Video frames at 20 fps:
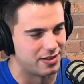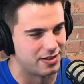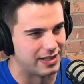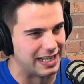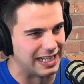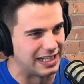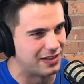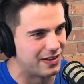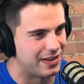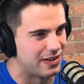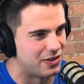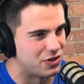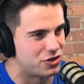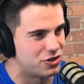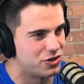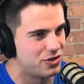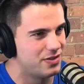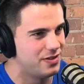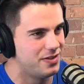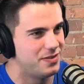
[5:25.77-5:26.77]
Like,
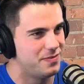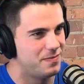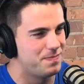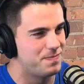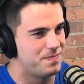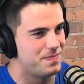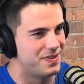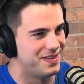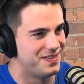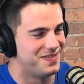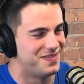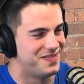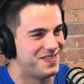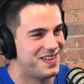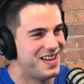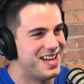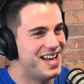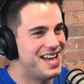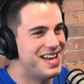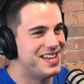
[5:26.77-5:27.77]
shouldn't
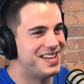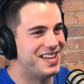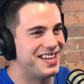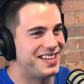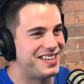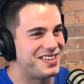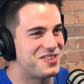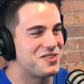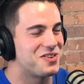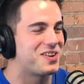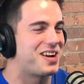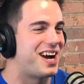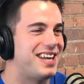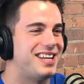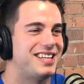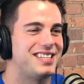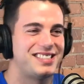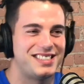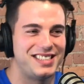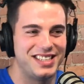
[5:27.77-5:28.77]
like you're kind
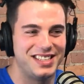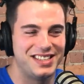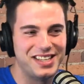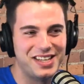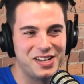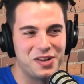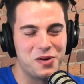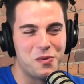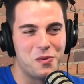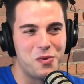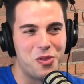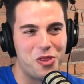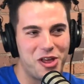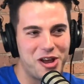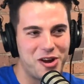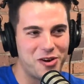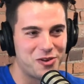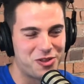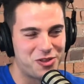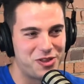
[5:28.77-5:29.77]
of stealing
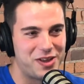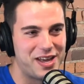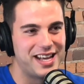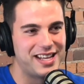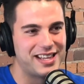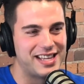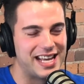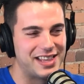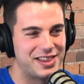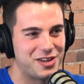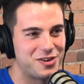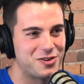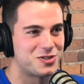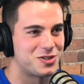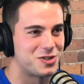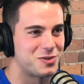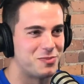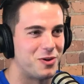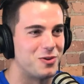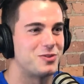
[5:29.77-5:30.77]
their thing that they're
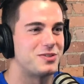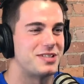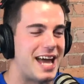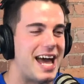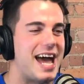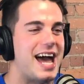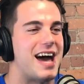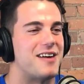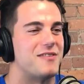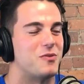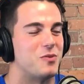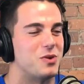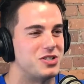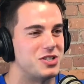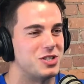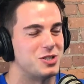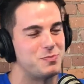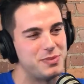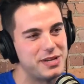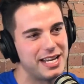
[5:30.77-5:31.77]
supposed to have, which
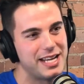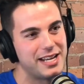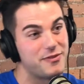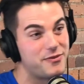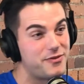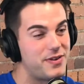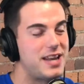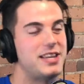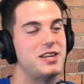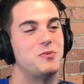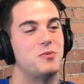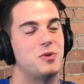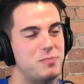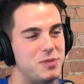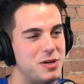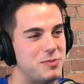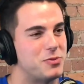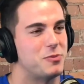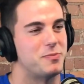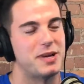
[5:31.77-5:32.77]
is being offended when
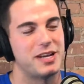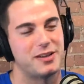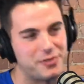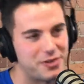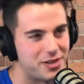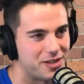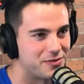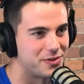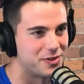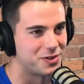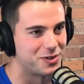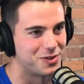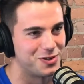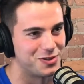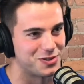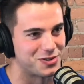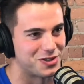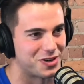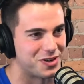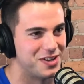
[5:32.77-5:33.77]
people make fun of their
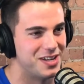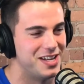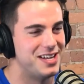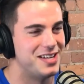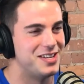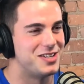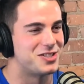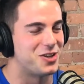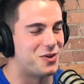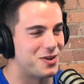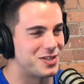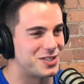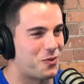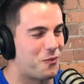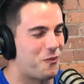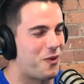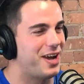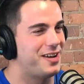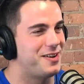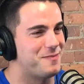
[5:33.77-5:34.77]
culture. So as a
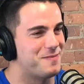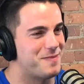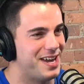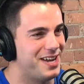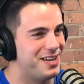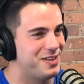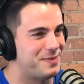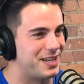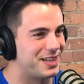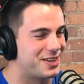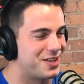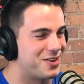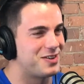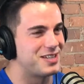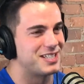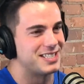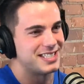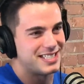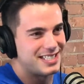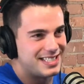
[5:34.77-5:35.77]
white male in my
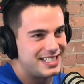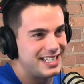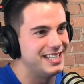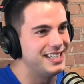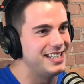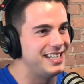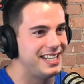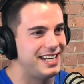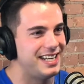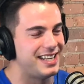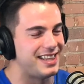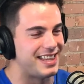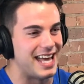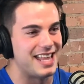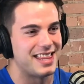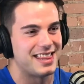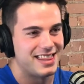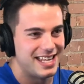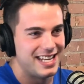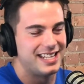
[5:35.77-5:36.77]
30s, stealing
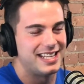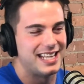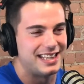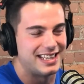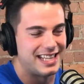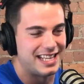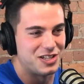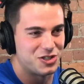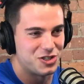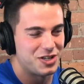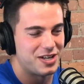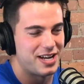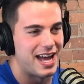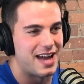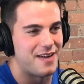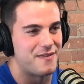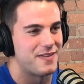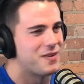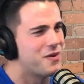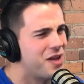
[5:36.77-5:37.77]
that thing that they should
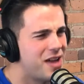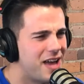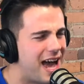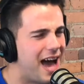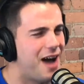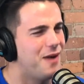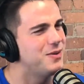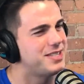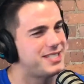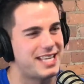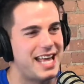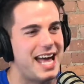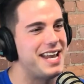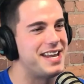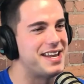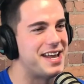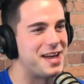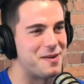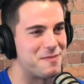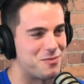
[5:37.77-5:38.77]
have, how is that
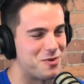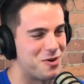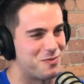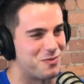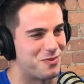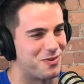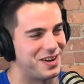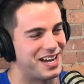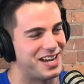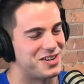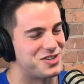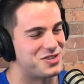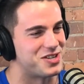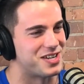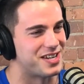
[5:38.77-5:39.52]
not appropriation?